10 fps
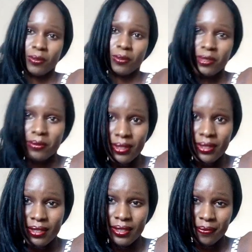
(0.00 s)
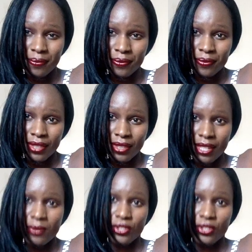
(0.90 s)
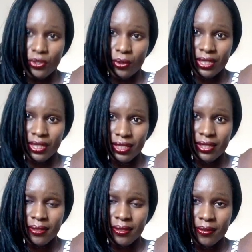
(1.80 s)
problems. That's what she told us.